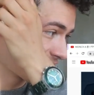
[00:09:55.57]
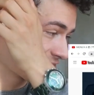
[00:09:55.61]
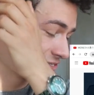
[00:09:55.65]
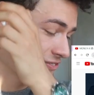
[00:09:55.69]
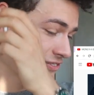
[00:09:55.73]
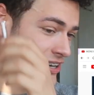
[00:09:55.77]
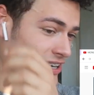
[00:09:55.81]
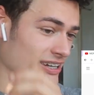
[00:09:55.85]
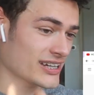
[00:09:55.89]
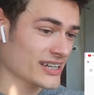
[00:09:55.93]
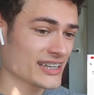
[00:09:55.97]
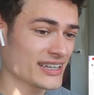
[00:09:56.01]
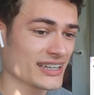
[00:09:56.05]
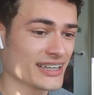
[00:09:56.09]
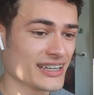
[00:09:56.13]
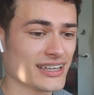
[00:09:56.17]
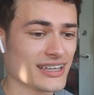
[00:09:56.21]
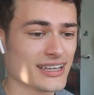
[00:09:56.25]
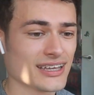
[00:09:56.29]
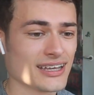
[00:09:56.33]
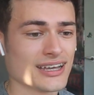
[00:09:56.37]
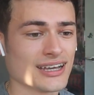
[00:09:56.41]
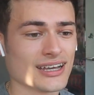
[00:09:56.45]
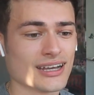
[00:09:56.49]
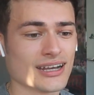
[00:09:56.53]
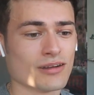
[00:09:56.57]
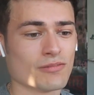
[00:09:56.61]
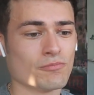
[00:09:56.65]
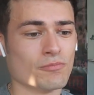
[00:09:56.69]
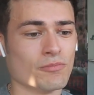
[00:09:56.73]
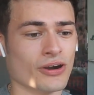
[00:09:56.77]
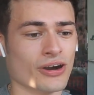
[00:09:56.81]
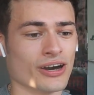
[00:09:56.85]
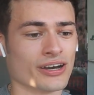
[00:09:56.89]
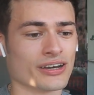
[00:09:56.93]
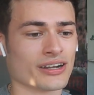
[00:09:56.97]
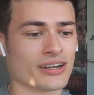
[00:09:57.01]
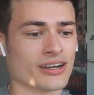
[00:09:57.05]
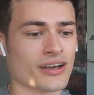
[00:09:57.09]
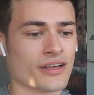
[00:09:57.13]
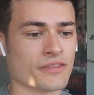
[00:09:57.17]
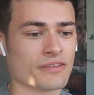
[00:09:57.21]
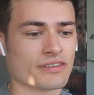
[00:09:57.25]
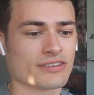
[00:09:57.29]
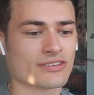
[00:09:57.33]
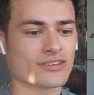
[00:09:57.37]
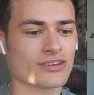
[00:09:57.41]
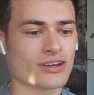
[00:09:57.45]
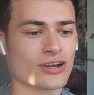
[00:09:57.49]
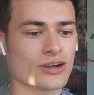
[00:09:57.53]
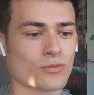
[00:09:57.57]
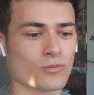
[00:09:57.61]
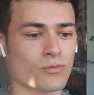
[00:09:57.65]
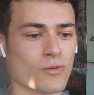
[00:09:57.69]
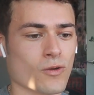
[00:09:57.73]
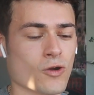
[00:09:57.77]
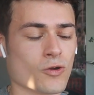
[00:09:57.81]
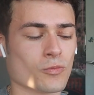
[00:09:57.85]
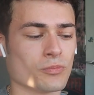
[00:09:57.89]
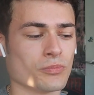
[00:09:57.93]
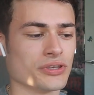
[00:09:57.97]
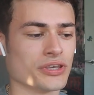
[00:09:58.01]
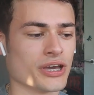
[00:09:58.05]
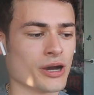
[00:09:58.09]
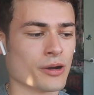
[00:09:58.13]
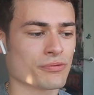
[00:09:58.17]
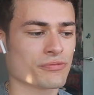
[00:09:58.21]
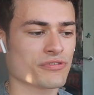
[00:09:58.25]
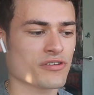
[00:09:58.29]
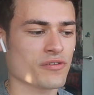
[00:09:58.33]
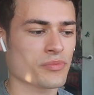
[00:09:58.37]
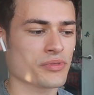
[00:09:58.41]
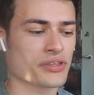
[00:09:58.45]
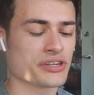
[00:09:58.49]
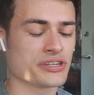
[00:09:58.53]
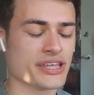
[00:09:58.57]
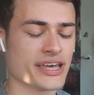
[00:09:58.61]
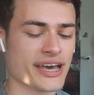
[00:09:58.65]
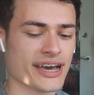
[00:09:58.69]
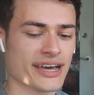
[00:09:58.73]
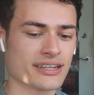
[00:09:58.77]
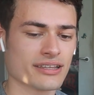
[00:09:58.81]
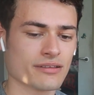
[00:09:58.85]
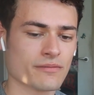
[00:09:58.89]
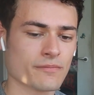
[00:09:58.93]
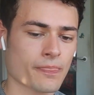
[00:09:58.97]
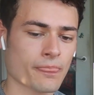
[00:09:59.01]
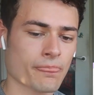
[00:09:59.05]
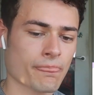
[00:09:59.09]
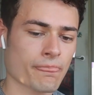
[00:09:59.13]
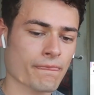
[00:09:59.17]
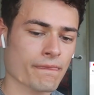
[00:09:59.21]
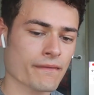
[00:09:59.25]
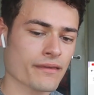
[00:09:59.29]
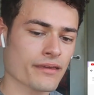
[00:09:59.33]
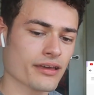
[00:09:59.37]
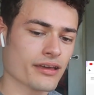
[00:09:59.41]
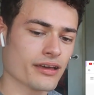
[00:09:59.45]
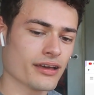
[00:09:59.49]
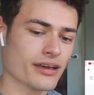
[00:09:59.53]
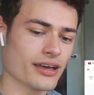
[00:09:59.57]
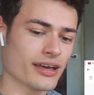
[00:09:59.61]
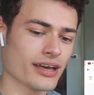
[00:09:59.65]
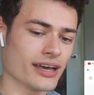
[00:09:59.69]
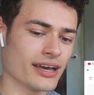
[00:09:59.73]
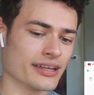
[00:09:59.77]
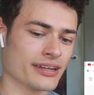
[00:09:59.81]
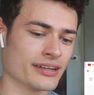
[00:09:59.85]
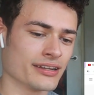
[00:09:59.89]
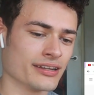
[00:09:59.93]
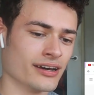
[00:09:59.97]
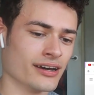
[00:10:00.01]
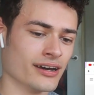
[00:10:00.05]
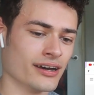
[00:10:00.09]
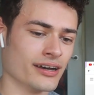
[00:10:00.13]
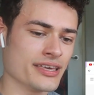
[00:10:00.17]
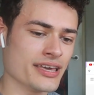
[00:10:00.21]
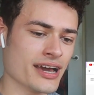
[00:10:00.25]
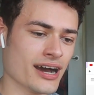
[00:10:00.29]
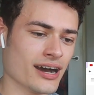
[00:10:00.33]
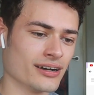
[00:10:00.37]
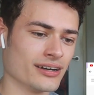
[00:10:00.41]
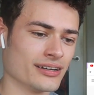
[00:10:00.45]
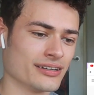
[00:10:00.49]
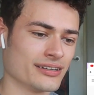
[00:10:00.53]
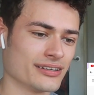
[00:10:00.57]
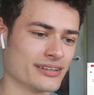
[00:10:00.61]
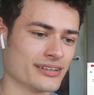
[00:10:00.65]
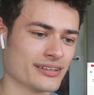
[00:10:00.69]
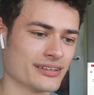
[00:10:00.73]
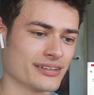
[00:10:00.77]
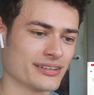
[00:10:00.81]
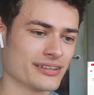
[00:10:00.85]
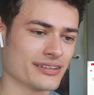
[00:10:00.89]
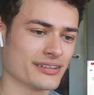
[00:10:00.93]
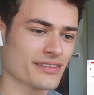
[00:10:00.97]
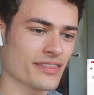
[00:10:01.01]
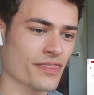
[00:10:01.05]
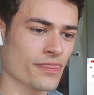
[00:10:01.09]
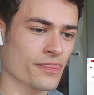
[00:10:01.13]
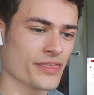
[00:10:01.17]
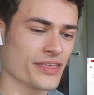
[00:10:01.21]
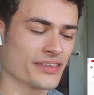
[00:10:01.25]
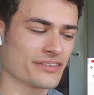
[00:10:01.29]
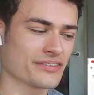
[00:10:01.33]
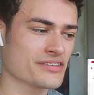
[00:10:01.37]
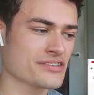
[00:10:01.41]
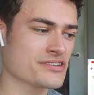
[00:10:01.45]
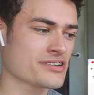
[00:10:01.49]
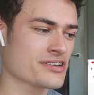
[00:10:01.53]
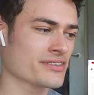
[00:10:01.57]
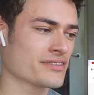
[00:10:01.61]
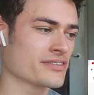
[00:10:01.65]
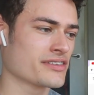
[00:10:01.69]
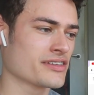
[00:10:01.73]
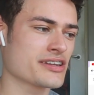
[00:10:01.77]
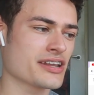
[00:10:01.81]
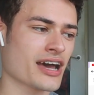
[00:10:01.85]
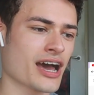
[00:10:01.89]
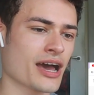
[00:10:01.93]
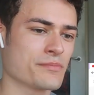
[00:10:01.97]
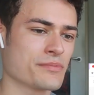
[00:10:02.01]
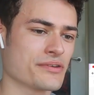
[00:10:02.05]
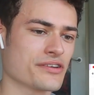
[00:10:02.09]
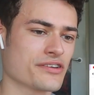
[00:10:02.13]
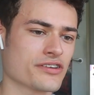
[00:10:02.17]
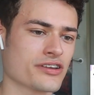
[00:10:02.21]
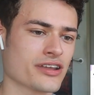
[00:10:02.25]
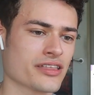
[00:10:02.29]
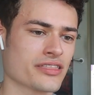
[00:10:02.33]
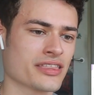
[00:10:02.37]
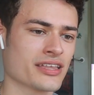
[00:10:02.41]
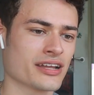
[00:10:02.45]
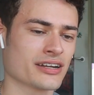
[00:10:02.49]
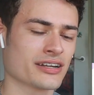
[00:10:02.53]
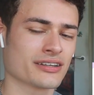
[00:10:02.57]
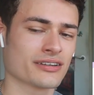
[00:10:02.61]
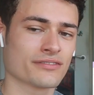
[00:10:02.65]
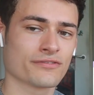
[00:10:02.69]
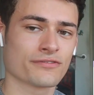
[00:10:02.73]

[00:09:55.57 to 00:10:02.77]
as fuck, But this song woke me up from the dead. And yeah, this is just the type of shit that